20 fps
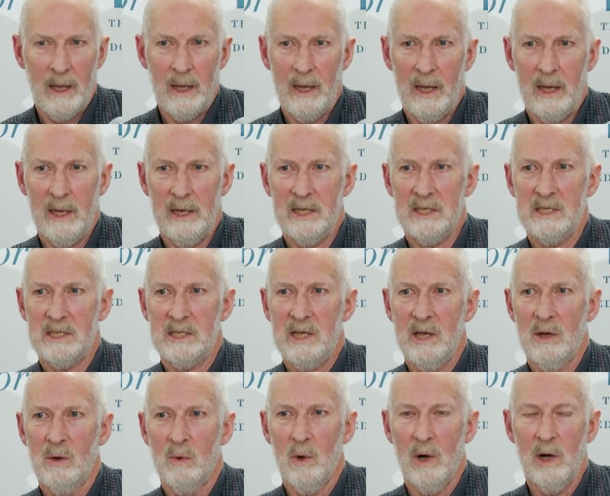And it's
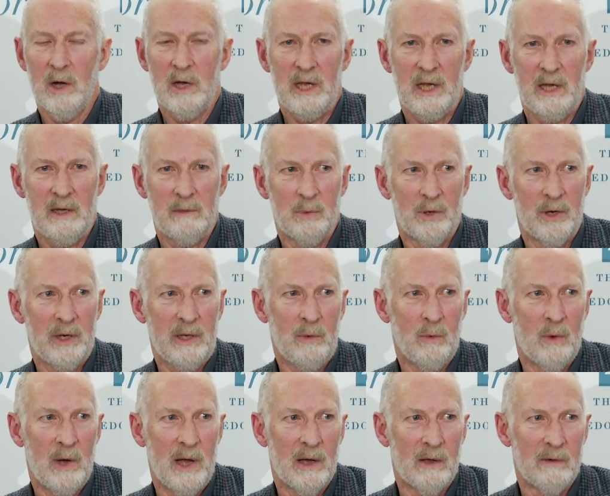still working pretty
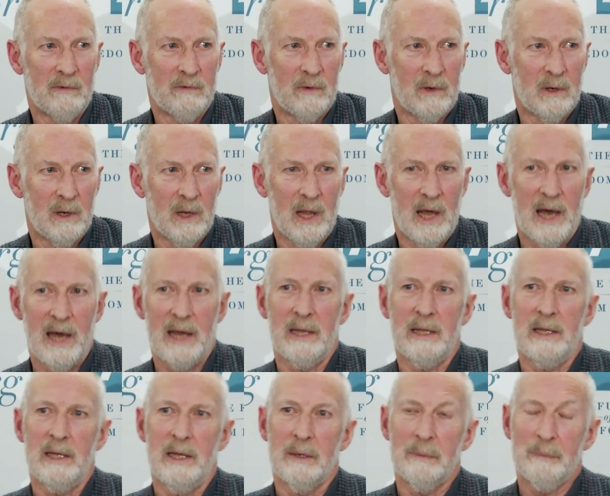well for a lot
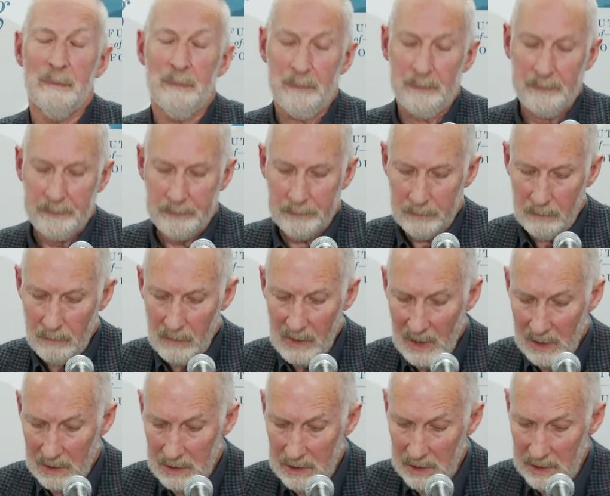of them
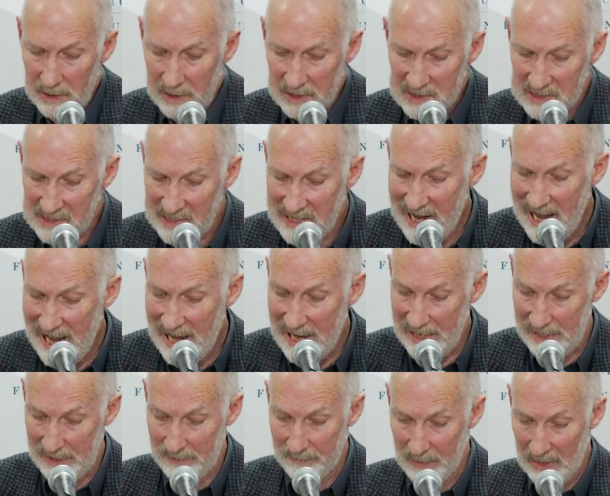to this
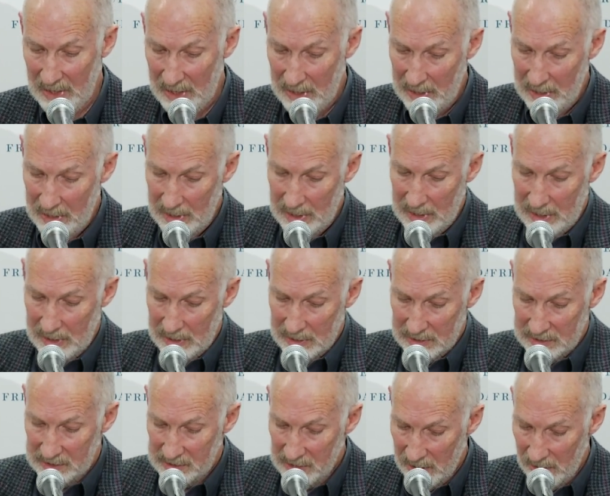day.
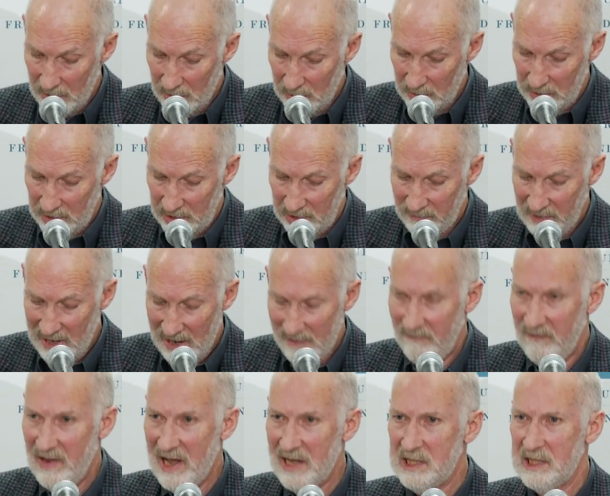So you've got
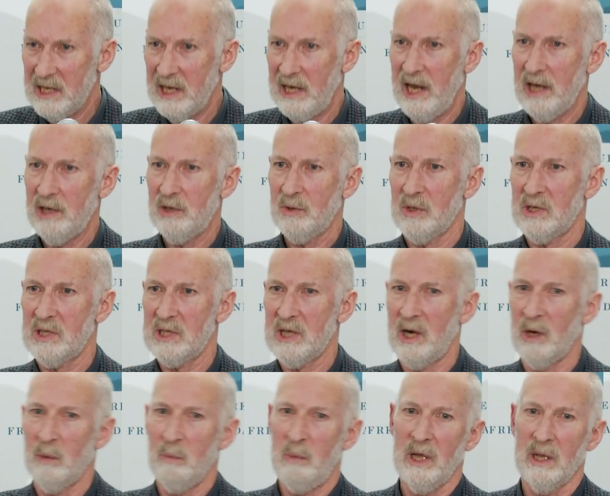vested interests
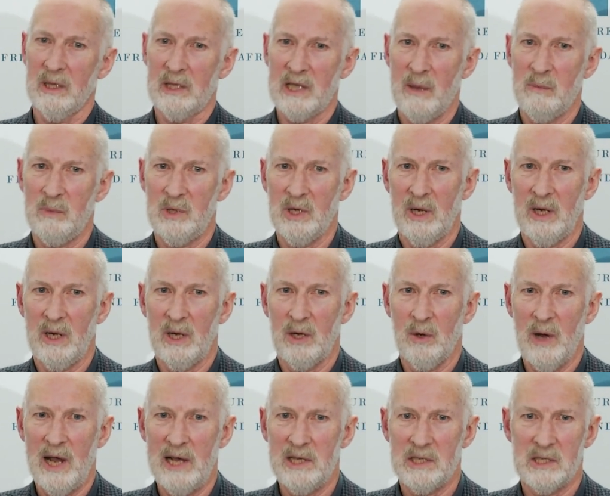that are built up during a
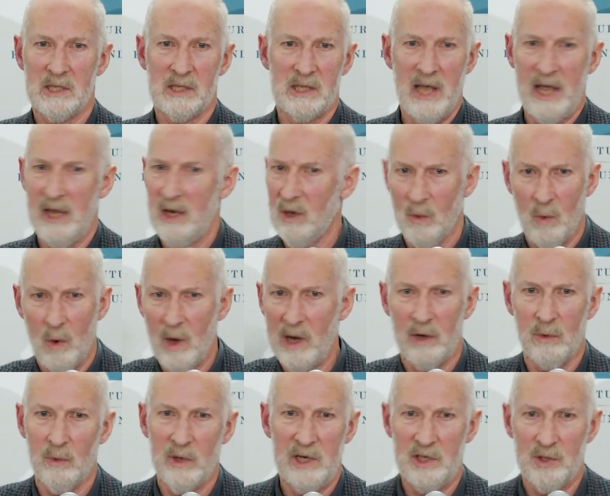crisis. They don't want
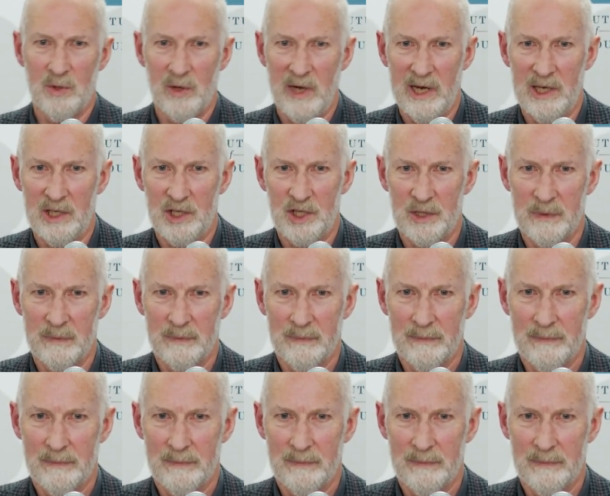to retrench.